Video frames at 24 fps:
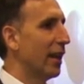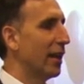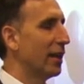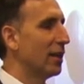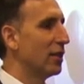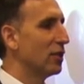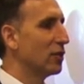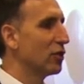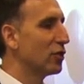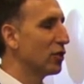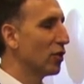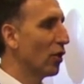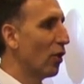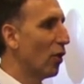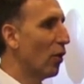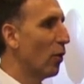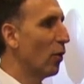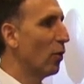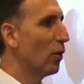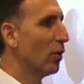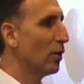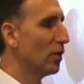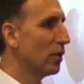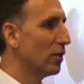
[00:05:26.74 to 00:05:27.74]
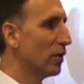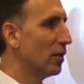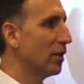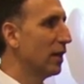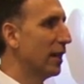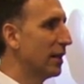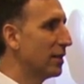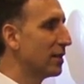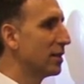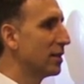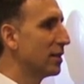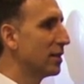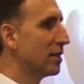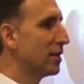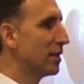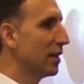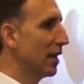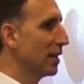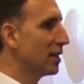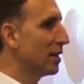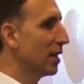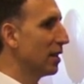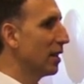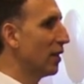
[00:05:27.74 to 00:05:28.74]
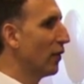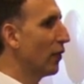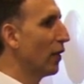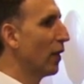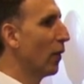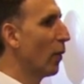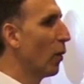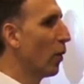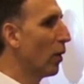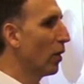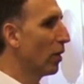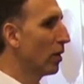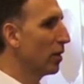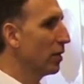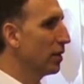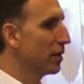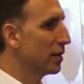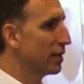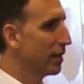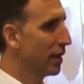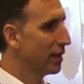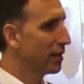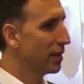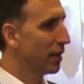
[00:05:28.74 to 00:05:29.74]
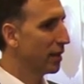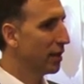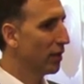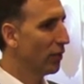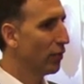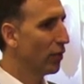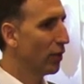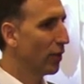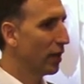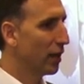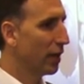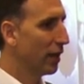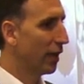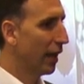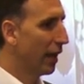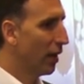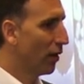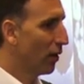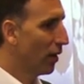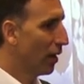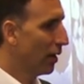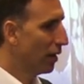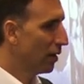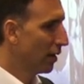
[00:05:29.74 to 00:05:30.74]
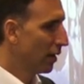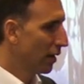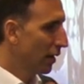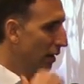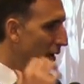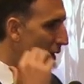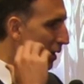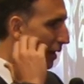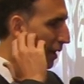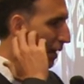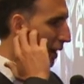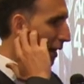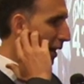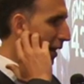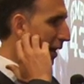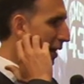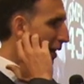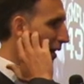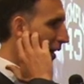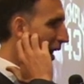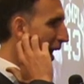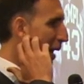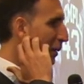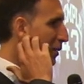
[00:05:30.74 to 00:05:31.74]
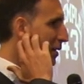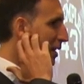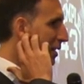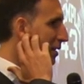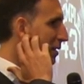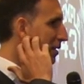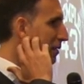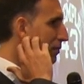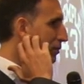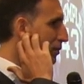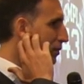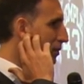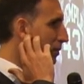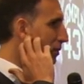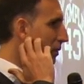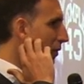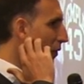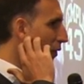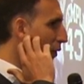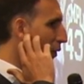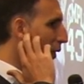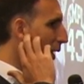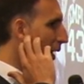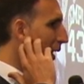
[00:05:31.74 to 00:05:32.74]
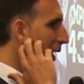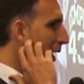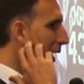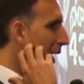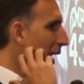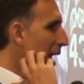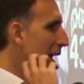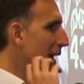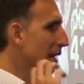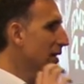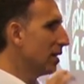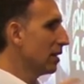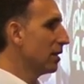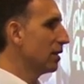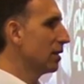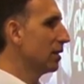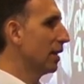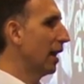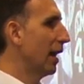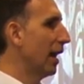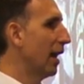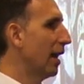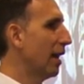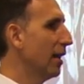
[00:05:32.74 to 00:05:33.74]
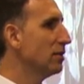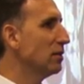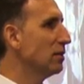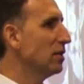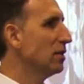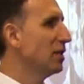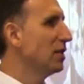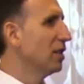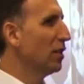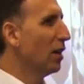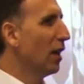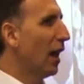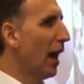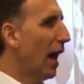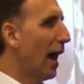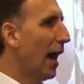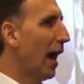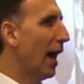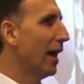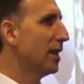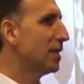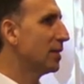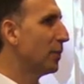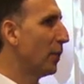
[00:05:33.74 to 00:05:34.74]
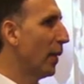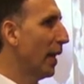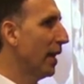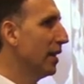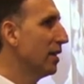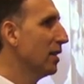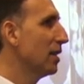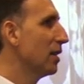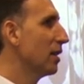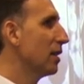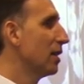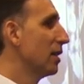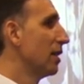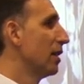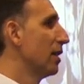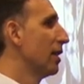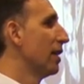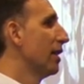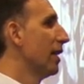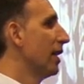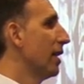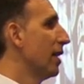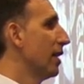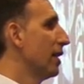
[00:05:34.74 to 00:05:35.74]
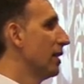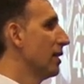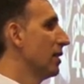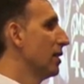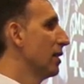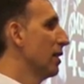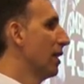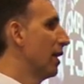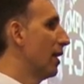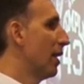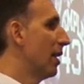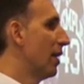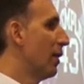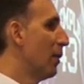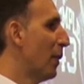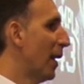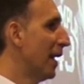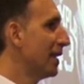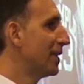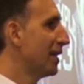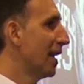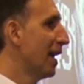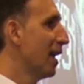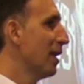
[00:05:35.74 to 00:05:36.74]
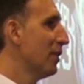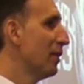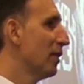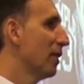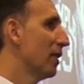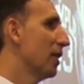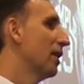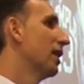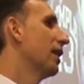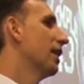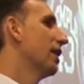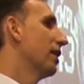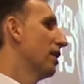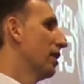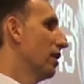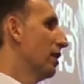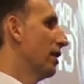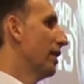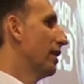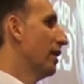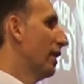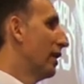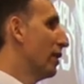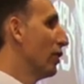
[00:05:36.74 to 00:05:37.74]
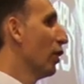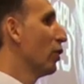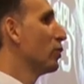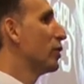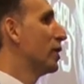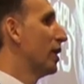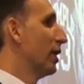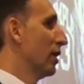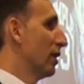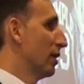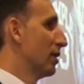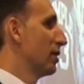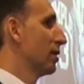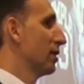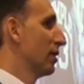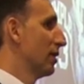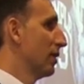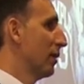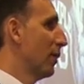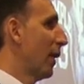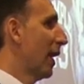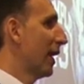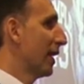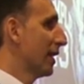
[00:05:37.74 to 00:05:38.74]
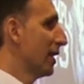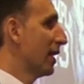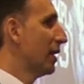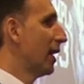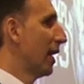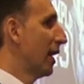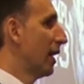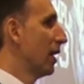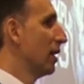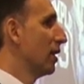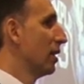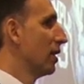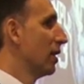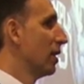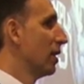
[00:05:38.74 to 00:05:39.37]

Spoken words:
so it's such a different world, such a different era. And I'm just very glad that I spent my time in those years, back in the day.